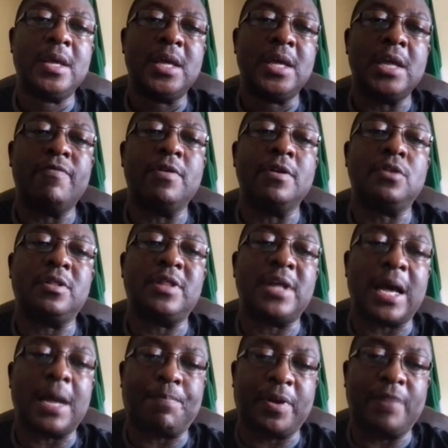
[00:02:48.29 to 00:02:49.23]
even though they
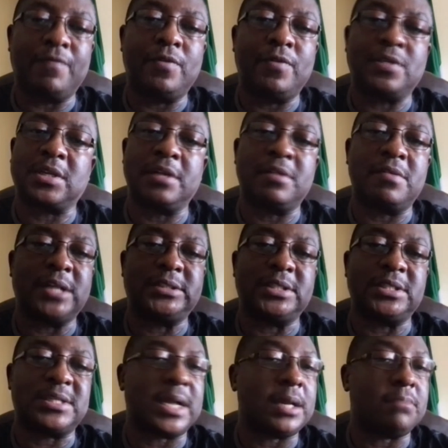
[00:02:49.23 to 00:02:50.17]
had previously
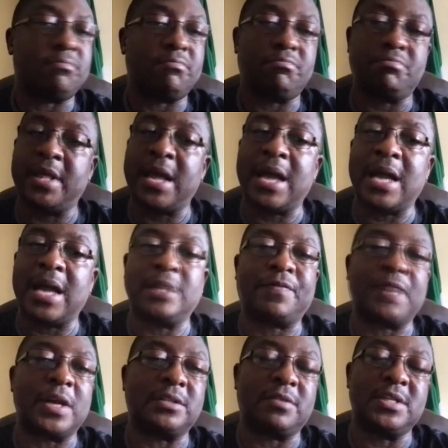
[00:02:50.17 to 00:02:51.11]
registered. They had
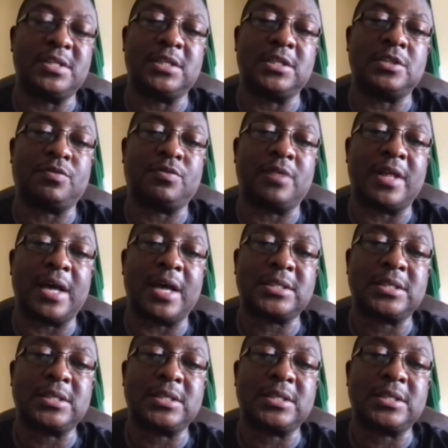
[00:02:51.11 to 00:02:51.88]
different reasons for that.